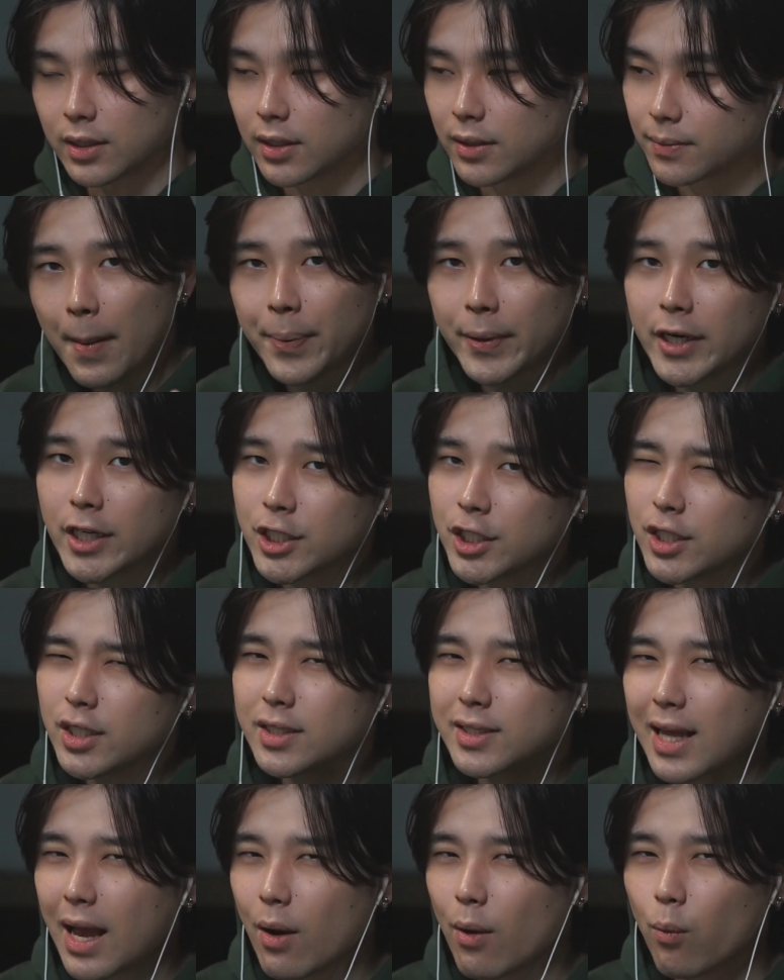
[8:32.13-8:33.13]
But my prediction
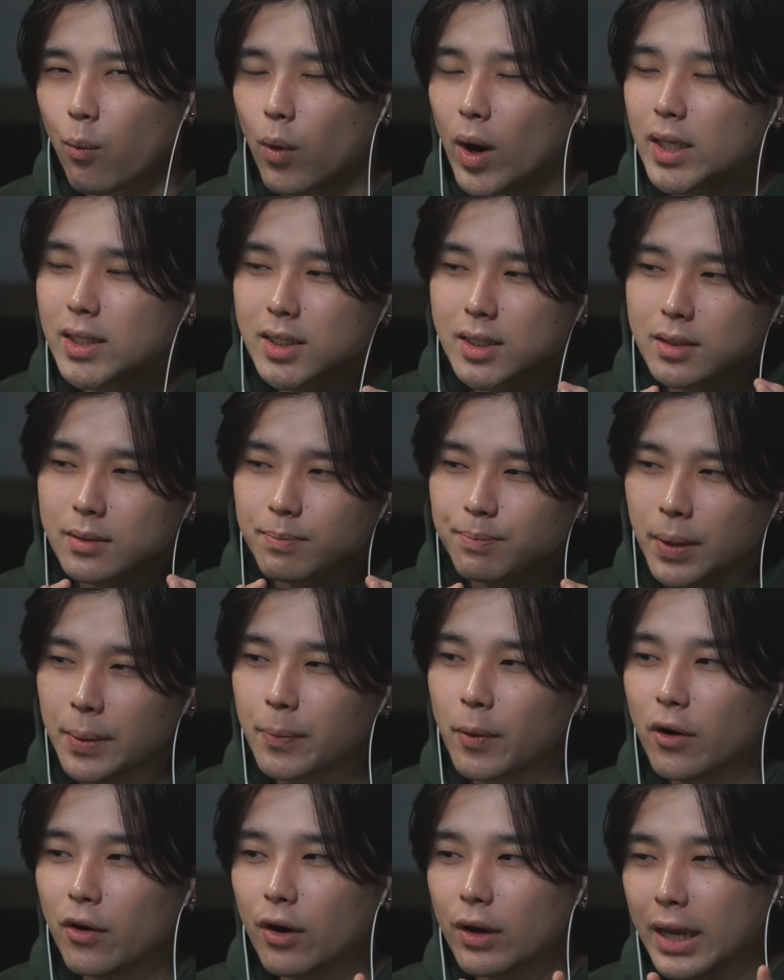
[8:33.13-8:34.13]
is that once
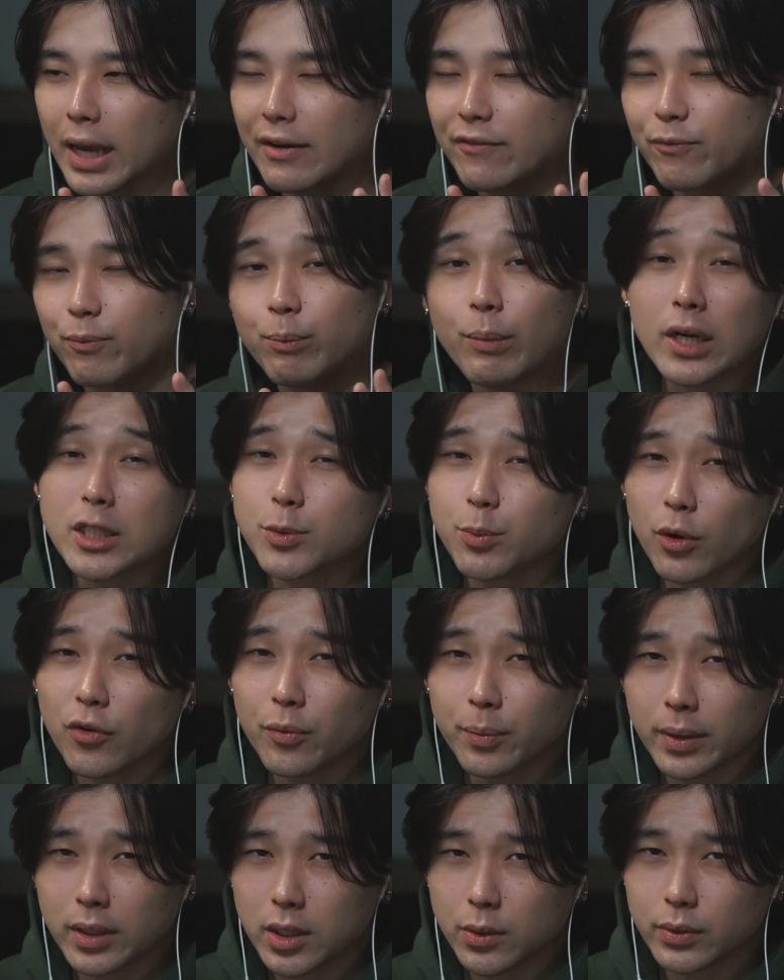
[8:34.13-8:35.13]
people get much more
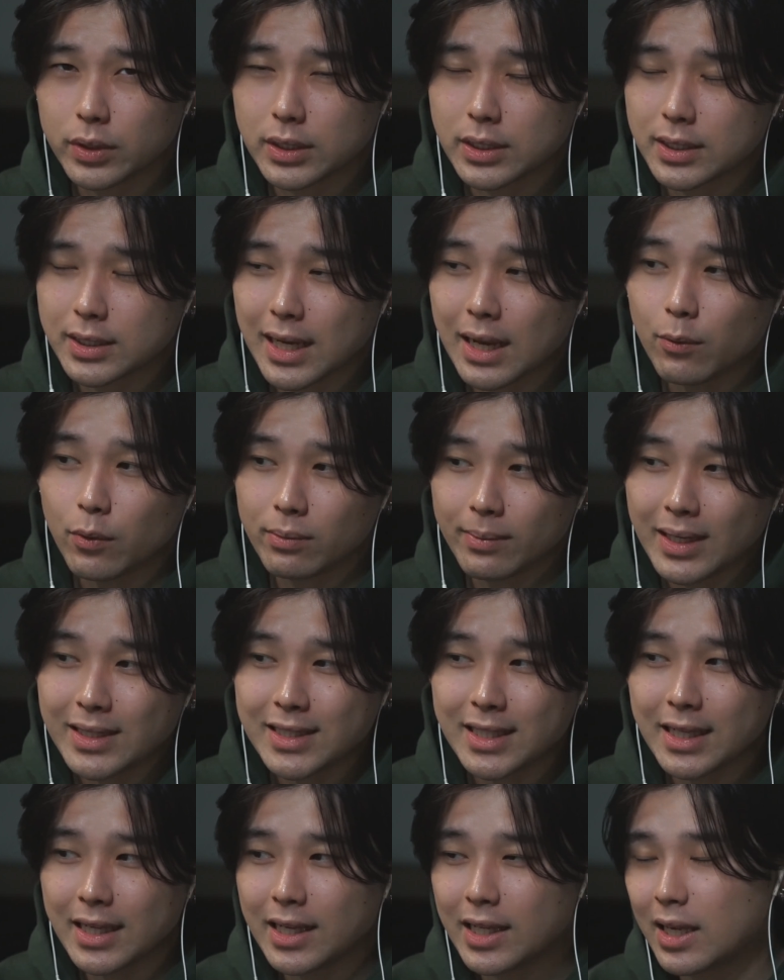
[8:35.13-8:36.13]
familiar with the set, we might
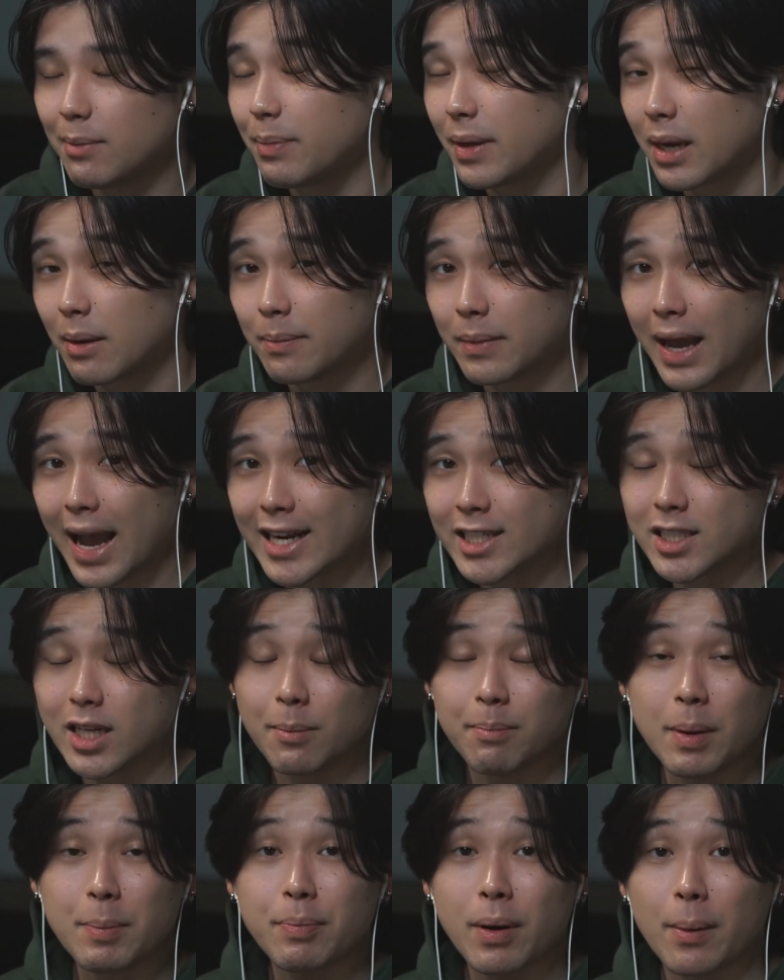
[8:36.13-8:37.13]
see EDM become actually
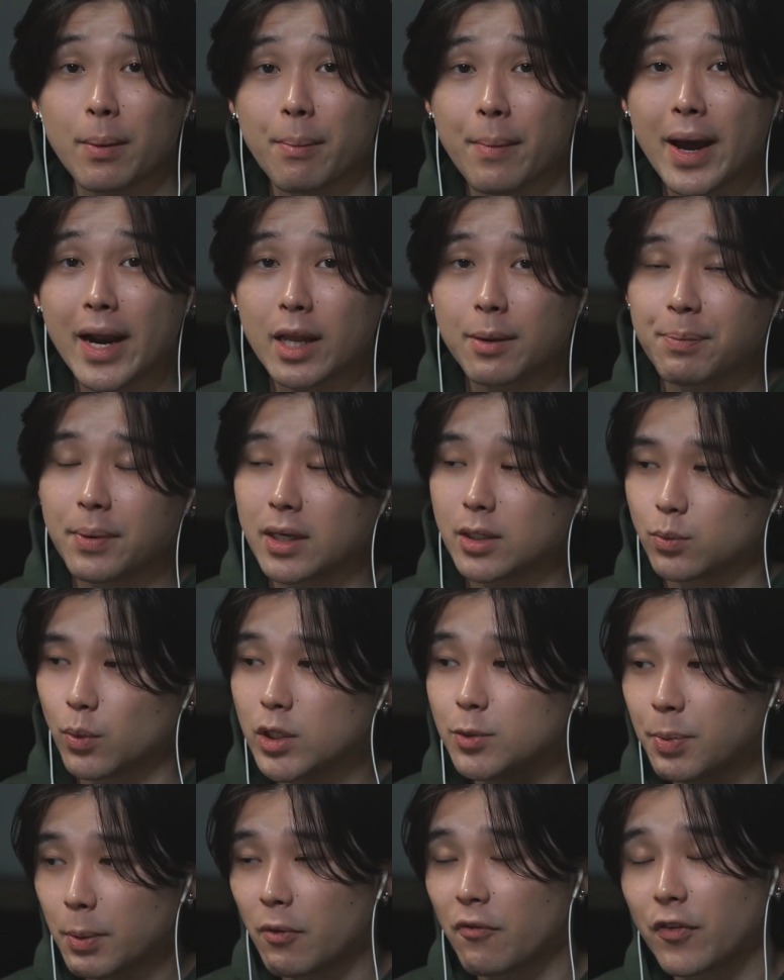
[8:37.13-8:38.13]
a bit problematic because
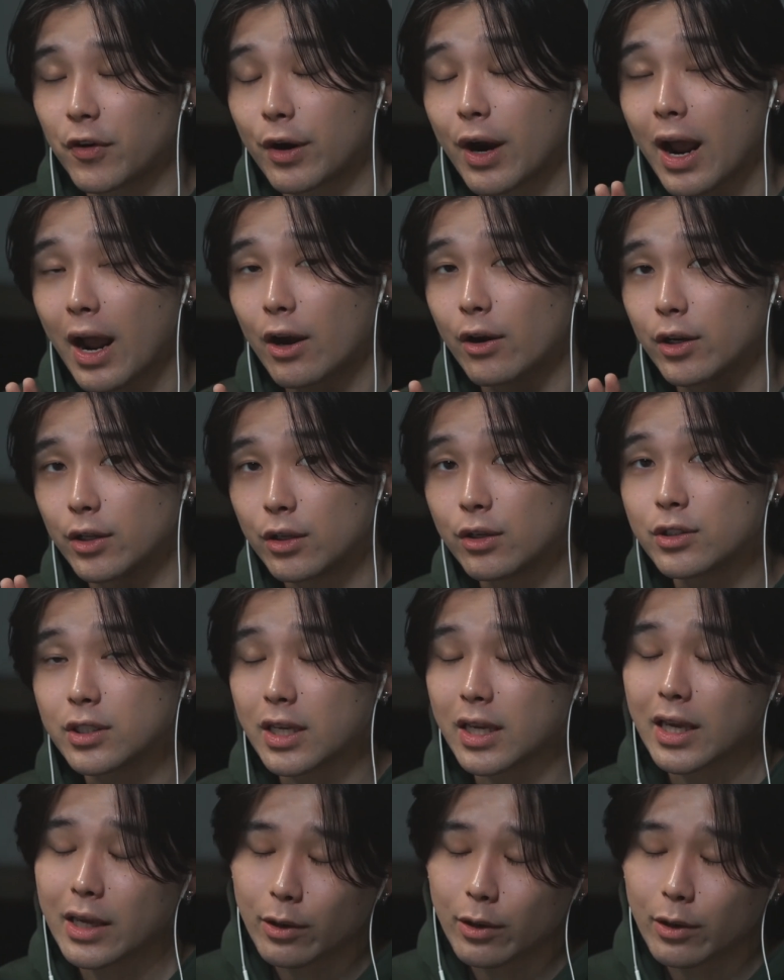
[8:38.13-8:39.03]
once people figure out how to use it,